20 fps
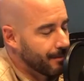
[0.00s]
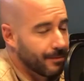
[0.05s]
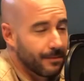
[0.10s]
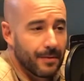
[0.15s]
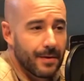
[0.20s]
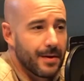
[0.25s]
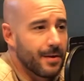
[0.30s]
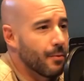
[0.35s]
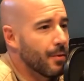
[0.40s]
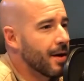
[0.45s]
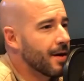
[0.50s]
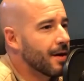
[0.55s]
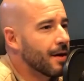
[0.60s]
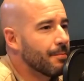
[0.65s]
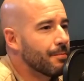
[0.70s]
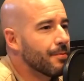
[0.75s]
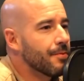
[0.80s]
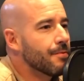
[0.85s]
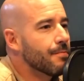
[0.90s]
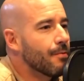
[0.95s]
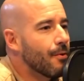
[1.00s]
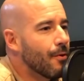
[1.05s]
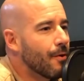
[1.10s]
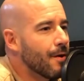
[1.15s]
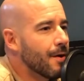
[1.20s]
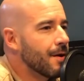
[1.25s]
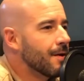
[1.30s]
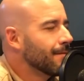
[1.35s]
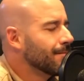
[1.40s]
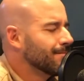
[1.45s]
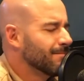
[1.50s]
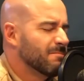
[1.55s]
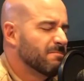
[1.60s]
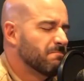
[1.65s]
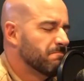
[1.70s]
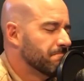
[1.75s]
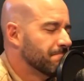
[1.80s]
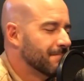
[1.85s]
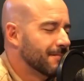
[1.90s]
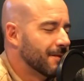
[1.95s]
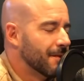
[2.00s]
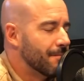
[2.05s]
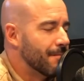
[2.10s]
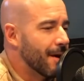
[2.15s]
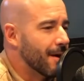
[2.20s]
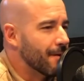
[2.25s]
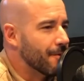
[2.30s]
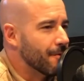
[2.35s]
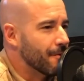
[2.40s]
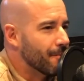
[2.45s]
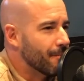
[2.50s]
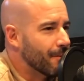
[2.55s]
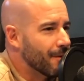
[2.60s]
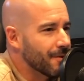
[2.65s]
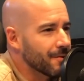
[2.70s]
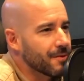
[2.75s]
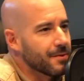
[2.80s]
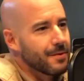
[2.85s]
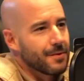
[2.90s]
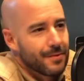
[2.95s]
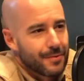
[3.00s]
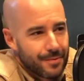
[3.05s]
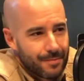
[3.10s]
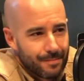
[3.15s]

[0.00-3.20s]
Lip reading: when you wake up in the morning, doesn't matter who the president is.